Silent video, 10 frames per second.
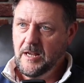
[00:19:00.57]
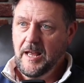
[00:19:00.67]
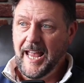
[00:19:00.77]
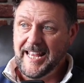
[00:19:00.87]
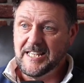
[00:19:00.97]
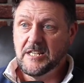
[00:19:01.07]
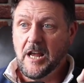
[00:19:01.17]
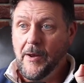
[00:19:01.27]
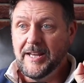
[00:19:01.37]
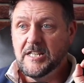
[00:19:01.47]
it's
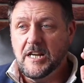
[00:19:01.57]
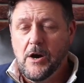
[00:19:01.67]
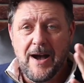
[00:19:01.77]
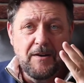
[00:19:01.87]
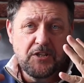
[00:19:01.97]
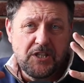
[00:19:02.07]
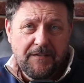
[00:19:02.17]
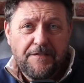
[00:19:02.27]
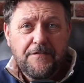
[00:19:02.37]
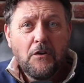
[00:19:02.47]
going to go out to the
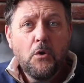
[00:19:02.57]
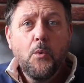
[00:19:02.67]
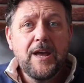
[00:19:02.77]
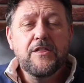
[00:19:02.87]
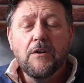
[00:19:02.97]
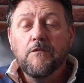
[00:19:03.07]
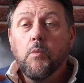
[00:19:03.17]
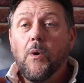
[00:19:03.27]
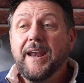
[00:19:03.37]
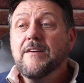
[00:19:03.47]
full width of
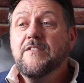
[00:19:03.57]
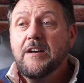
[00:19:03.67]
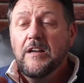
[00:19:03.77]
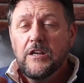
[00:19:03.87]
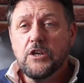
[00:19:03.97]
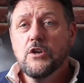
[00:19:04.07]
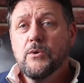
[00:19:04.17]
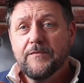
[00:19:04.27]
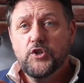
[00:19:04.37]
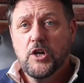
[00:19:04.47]
whatever you
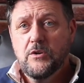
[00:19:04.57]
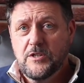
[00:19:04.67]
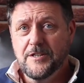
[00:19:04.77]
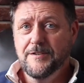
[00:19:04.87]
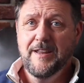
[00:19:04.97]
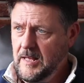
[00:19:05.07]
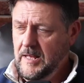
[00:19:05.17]
have chosen.